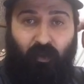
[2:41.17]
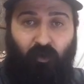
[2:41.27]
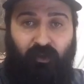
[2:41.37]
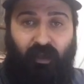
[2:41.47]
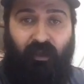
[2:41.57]

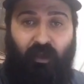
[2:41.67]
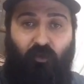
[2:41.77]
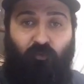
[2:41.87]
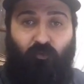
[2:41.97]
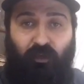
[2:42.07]
Okay,
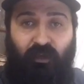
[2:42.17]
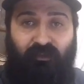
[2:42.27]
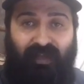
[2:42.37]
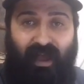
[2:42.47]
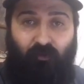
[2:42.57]
re
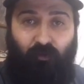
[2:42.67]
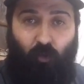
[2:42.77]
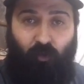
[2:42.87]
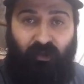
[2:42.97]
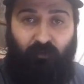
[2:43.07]

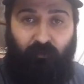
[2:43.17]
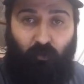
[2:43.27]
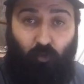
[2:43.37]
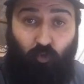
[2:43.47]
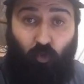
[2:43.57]
download it from the
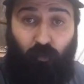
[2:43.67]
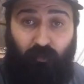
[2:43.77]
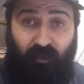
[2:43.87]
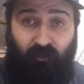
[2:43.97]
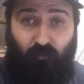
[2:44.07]
Google
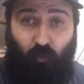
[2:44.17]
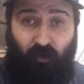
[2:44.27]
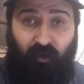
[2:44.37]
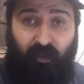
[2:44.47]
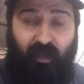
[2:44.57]
Play Store